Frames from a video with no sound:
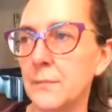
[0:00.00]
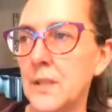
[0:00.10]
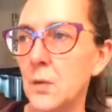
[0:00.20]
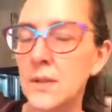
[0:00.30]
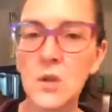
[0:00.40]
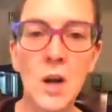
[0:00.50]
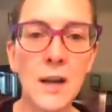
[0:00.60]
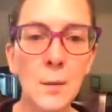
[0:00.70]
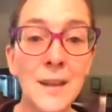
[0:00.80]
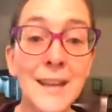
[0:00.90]
So
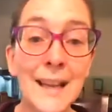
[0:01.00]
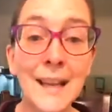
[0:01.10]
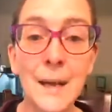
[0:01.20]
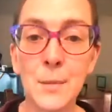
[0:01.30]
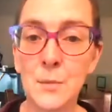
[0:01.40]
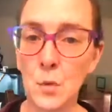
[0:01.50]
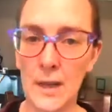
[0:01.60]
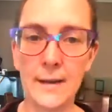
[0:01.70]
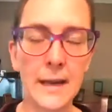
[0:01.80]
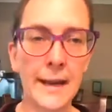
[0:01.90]
starting with getting up in the
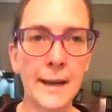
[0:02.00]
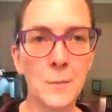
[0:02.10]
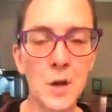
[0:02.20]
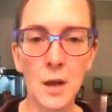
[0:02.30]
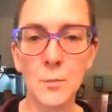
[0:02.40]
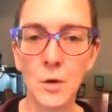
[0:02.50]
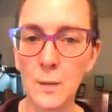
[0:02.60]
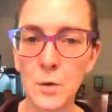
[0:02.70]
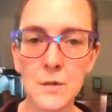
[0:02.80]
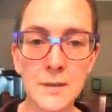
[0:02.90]
morning. I am not a morning
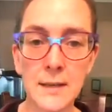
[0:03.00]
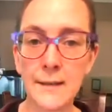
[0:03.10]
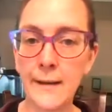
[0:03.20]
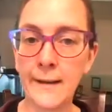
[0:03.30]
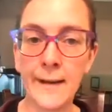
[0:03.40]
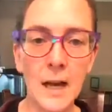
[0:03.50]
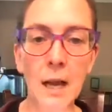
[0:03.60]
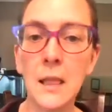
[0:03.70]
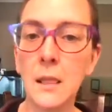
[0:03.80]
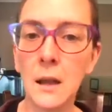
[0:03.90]
person.
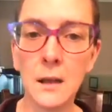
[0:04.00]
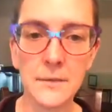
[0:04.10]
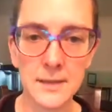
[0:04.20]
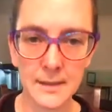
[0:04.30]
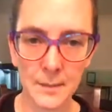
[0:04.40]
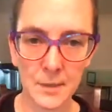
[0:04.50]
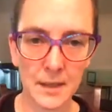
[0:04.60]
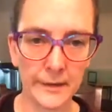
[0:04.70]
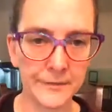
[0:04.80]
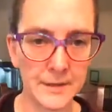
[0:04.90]
I love to sleep
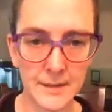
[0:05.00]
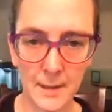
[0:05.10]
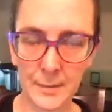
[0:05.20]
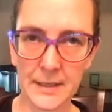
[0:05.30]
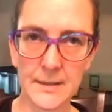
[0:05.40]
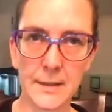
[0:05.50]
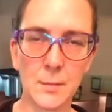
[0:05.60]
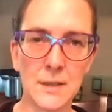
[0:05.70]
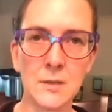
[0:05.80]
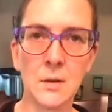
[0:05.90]
in, love to stay up late and sleep
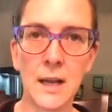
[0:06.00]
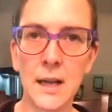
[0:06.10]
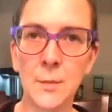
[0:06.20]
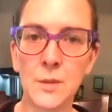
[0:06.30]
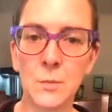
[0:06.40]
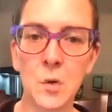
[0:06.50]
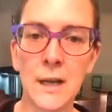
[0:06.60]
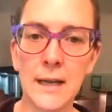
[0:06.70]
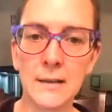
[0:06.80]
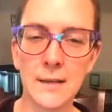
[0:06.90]
in. So getting up in the
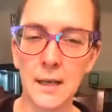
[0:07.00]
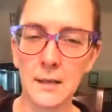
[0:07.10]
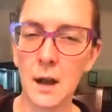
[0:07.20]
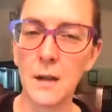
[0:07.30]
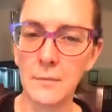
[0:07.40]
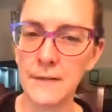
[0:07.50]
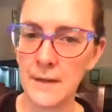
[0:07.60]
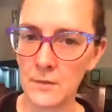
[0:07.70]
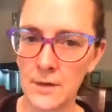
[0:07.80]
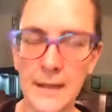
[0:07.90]
morning is like not my
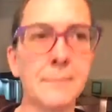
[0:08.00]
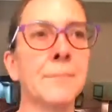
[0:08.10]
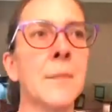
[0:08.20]
favorite thing.